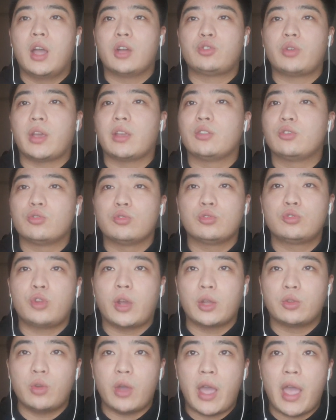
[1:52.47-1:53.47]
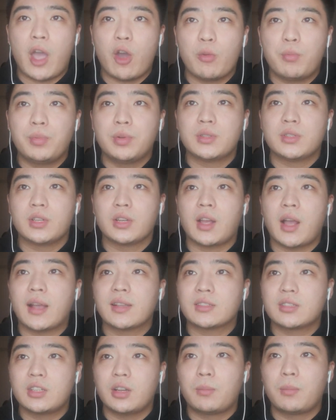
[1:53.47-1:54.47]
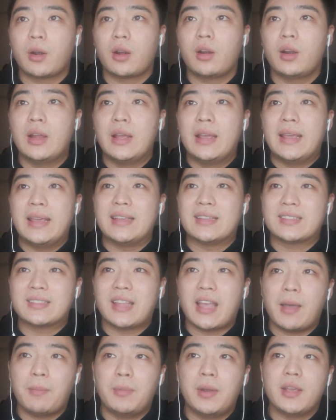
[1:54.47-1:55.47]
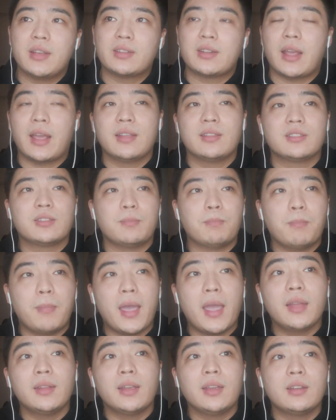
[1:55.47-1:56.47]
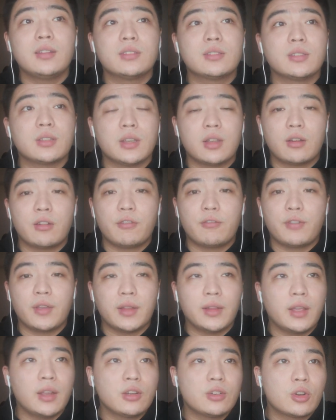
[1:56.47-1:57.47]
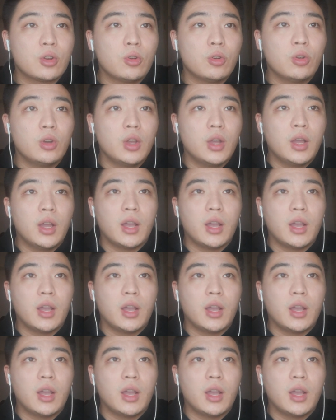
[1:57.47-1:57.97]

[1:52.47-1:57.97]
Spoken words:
try to help the customer establish and manage their financial